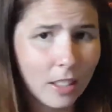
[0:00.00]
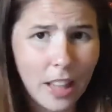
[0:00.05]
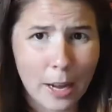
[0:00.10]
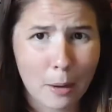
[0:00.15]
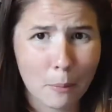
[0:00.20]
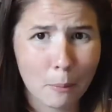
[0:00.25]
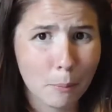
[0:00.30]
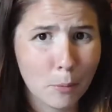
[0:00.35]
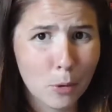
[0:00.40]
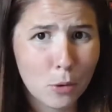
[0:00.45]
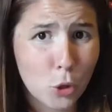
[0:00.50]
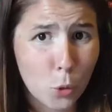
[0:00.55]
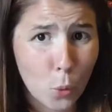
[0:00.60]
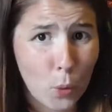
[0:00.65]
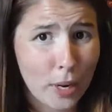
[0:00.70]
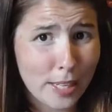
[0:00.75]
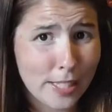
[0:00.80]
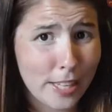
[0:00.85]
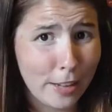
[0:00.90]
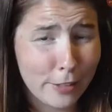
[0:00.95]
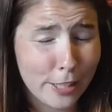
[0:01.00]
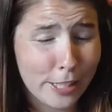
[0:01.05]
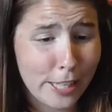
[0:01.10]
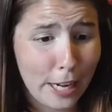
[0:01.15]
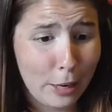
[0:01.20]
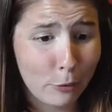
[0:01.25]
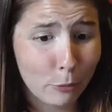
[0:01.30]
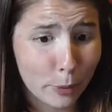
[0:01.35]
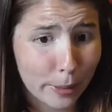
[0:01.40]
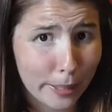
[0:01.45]
like
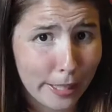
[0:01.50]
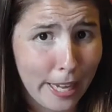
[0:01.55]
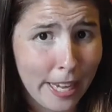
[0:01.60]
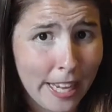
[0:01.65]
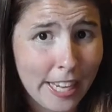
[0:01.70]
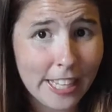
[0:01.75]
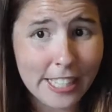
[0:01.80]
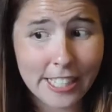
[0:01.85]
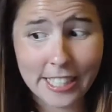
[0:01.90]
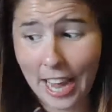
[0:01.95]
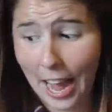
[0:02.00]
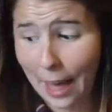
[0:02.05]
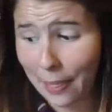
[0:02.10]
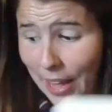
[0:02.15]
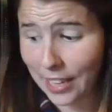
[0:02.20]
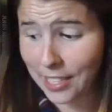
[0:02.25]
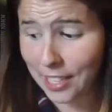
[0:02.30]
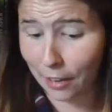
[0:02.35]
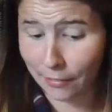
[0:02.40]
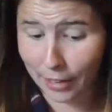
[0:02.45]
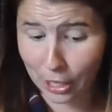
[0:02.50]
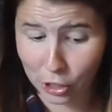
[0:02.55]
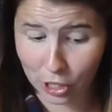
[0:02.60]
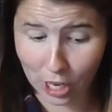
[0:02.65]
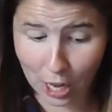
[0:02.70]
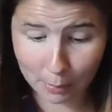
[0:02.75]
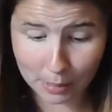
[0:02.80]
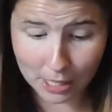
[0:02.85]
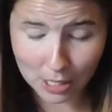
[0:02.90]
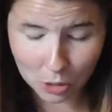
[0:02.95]
2017 release at that
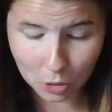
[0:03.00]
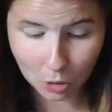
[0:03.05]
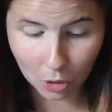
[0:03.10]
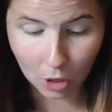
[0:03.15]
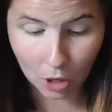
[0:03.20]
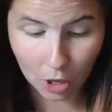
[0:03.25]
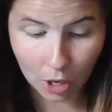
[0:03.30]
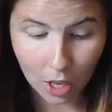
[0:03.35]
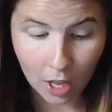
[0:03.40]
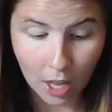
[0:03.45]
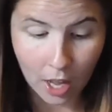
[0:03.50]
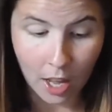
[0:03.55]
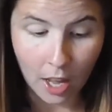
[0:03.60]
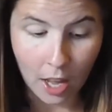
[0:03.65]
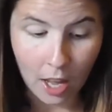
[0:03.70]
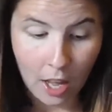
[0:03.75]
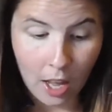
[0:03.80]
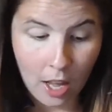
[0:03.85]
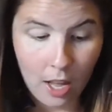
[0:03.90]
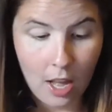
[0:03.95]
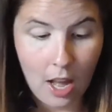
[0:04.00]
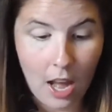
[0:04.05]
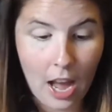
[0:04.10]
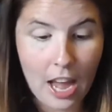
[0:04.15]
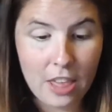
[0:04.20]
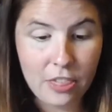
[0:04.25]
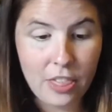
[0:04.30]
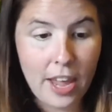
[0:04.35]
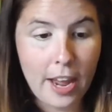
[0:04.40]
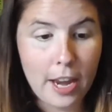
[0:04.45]
Salvation Army store.
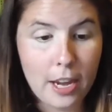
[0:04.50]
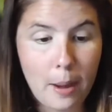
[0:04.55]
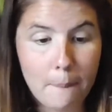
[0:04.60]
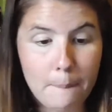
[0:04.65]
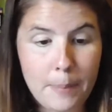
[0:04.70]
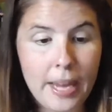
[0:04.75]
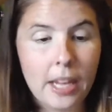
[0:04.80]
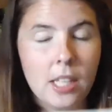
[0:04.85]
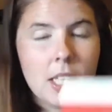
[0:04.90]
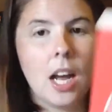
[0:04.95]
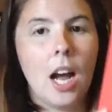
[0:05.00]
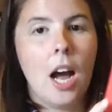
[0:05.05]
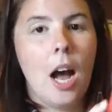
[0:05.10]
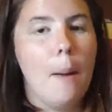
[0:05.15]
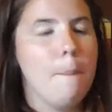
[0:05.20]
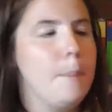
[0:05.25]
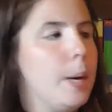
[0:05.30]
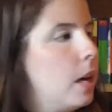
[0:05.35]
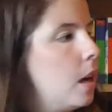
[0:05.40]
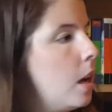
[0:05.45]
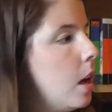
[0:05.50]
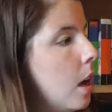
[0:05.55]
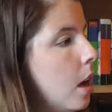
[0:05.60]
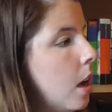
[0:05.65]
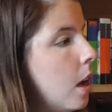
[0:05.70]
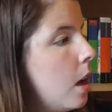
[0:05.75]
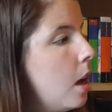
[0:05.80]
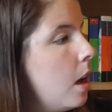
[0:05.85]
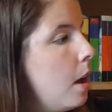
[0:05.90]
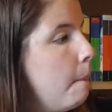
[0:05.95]
I then picked up
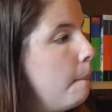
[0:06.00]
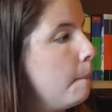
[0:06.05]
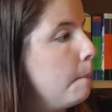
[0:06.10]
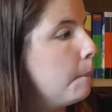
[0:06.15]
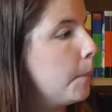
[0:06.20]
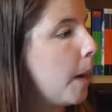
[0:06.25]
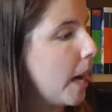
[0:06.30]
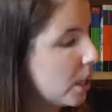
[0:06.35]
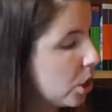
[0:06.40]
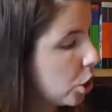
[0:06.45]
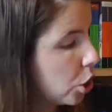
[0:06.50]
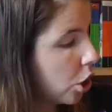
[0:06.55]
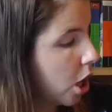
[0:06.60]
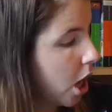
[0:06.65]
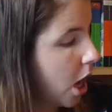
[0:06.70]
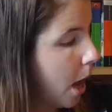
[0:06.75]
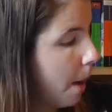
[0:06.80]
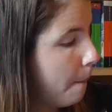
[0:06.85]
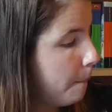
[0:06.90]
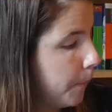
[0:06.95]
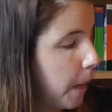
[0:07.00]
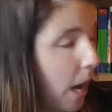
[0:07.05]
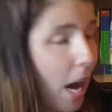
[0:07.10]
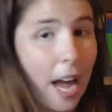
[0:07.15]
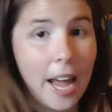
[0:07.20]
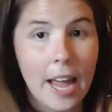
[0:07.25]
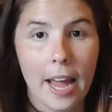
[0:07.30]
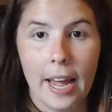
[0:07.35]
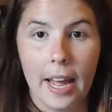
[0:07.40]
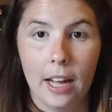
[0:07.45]
Maestra
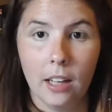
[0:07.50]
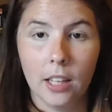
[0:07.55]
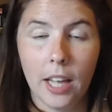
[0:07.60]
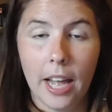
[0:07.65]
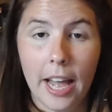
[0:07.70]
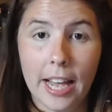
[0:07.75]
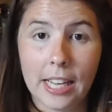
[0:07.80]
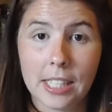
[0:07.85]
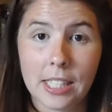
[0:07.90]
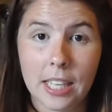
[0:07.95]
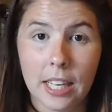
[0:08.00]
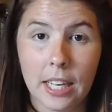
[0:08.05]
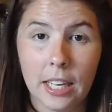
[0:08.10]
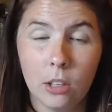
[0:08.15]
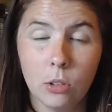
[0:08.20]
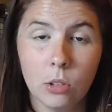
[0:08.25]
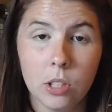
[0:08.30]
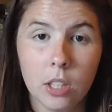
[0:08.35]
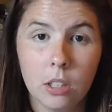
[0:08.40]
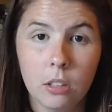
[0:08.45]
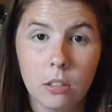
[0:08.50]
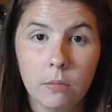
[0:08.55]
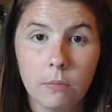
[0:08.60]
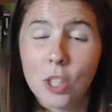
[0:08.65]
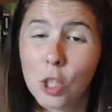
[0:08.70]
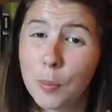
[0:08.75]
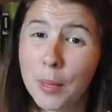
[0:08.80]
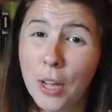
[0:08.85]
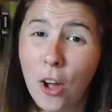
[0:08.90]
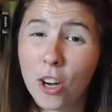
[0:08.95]
by L.S. Hilton.
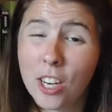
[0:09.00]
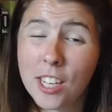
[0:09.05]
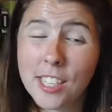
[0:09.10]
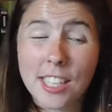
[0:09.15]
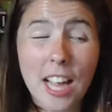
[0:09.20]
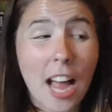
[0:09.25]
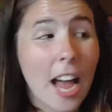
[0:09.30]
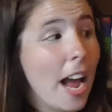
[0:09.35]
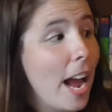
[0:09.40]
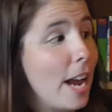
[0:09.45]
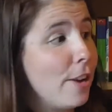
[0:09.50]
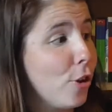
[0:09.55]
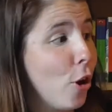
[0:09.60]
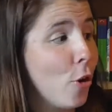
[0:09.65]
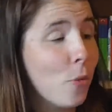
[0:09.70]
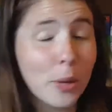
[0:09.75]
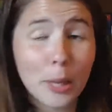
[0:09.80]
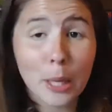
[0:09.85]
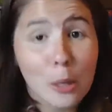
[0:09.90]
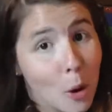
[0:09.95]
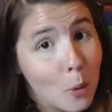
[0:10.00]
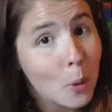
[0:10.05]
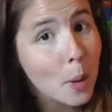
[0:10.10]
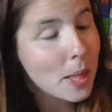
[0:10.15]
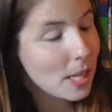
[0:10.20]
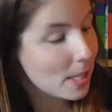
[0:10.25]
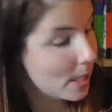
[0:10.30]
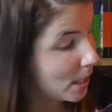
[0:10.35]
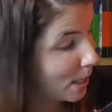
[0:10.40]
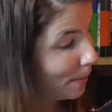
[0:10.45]
To be honest, I don't really know
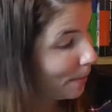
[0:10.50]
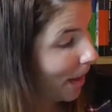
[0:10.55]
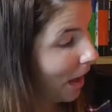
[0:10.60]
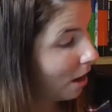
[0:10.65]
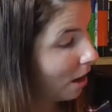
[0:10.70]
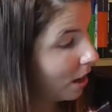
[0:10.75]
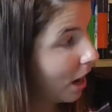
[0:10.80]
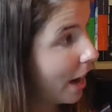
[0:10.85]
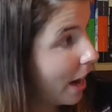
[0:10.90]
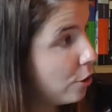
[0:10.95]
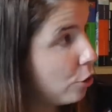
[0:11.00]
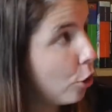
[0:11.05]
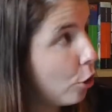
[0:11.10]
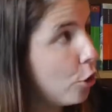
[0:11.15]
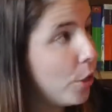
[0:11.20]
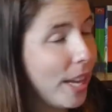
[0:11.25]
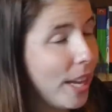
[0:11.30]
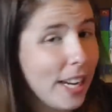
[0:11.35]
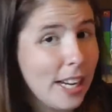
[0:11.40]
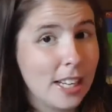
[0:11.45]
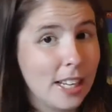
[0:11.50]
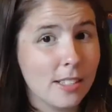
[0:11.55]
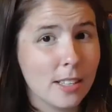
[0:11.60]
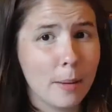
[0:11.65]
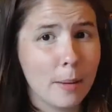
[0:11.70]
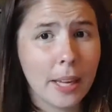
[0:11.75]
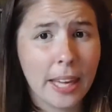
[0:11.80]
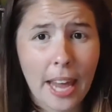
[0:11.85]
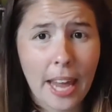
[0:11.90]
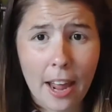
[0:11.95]
what this is about. I know that it is,
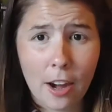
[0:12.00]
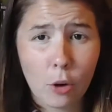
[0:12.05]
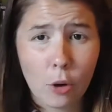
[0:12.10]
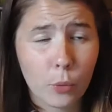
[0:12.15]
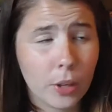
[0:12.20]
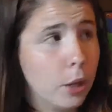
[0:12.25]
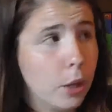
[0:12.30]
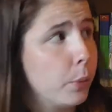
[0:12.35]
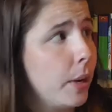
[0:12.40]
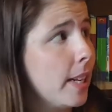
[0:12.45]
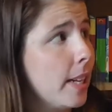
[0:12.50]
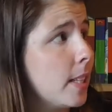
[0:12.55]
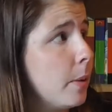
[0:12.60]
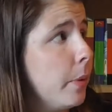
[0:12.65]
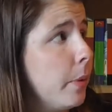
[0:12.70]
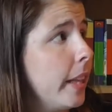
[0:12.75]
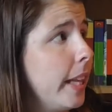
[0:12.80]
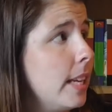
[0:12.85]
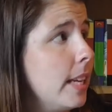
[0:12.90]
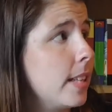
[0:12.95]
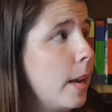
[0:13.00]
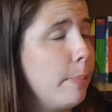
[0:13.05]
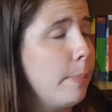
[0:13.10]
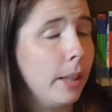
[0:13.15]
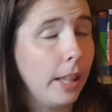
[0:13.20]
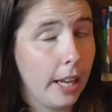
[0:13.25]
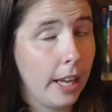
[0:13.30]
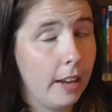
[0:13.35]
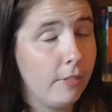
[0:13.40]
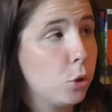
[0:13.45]
again, a really recent release. I
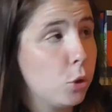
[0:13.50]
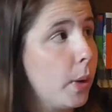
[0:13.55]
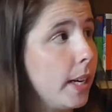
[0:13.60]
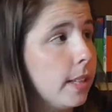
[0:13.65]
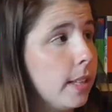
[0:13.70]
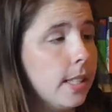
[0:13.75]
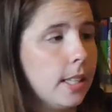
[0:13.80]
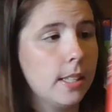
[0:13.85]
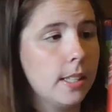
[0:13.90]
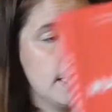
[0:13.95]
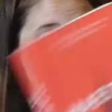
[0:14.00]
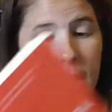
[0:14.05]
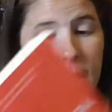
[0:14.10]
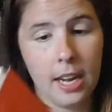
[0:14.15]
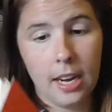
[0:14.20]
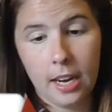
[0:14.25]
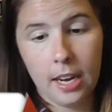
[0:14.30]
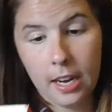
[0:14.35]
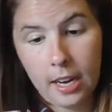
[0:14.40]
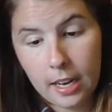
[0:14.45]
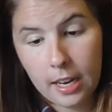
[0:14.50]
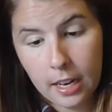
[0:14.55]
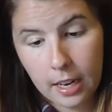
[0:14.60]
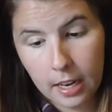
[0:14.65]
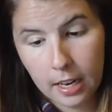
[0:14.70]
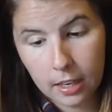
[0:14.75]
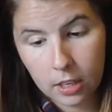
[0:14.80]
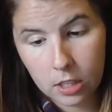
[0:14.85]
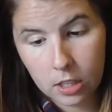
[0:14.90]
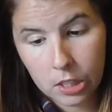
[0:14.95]
believe
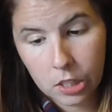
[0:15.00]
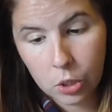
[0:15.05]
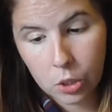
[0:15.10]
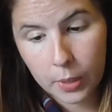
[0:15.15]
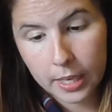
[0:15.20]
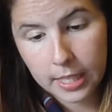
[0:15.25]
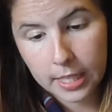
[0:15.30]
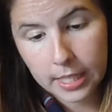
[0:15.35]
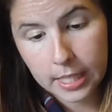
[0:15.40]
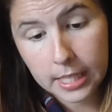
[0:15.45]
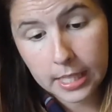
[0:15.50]
2016,